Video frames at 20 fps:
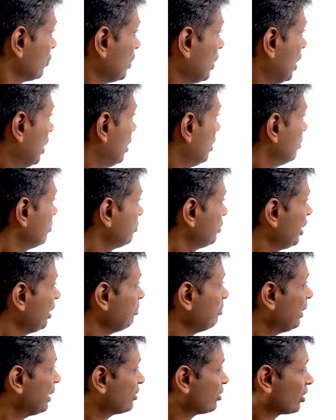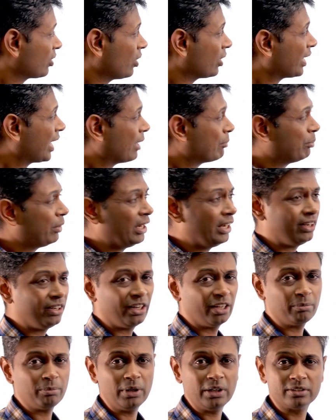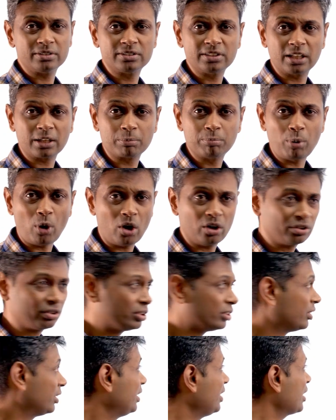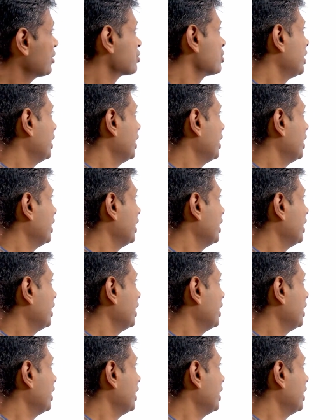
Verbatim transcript: Uh, teammates are not happy, Nirmal is her boss, he has to